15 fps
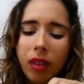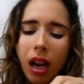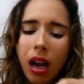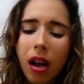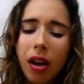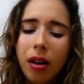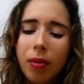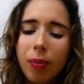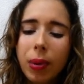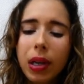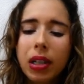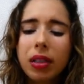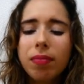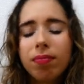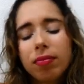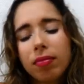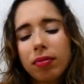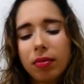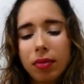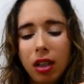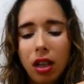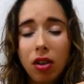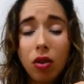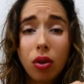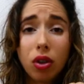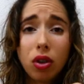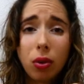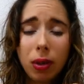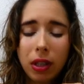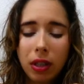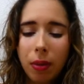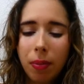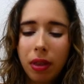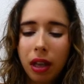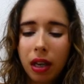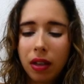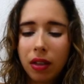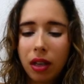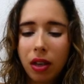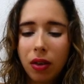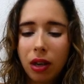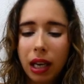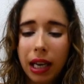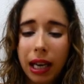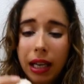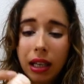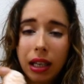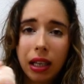But, you know, there's always some things that you can get.